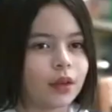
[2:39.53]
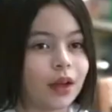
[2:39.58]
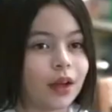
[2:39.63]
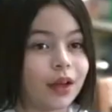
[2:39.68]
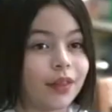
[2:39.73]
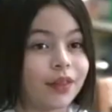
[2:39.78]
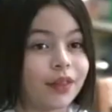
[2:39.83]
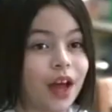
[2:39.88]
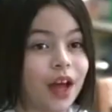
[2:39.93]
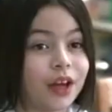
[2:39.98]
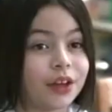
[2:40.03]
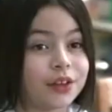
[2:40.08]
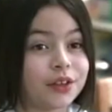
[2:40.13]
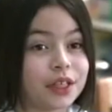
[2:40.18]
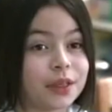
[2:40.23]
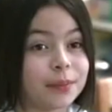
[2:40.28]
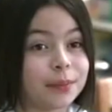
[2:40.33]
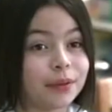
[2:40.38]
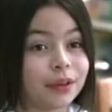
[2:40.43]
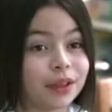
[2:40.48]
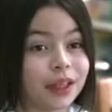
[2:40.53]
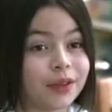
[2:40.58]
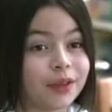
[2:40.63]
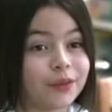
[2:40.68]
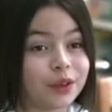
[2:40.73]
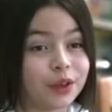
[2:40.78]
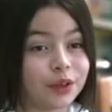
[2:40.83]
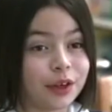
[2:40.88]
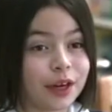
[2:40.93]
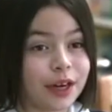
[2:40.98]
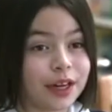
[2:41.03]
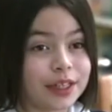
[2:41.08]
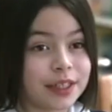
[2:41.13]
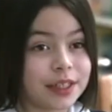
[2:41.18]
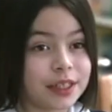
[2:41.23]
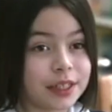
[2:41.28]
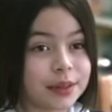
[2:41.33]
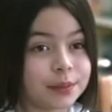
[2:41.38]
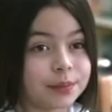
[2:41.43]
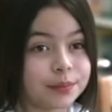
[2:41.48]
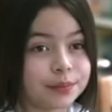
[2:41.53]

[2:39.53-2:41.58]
I thought you didn't believe in grades.